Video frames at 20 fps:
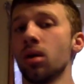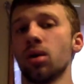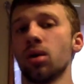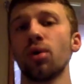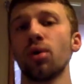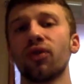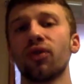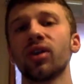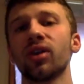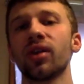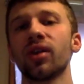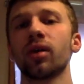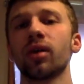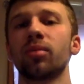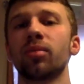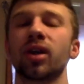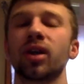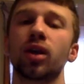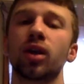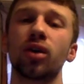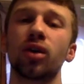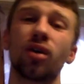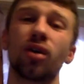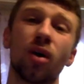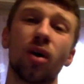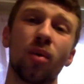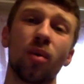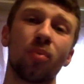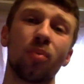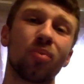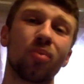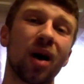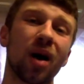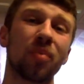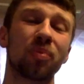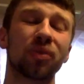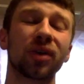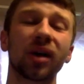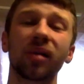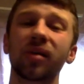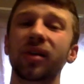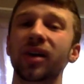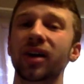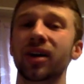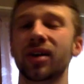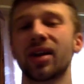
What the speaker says: Hopefully that would be good. I'm probably not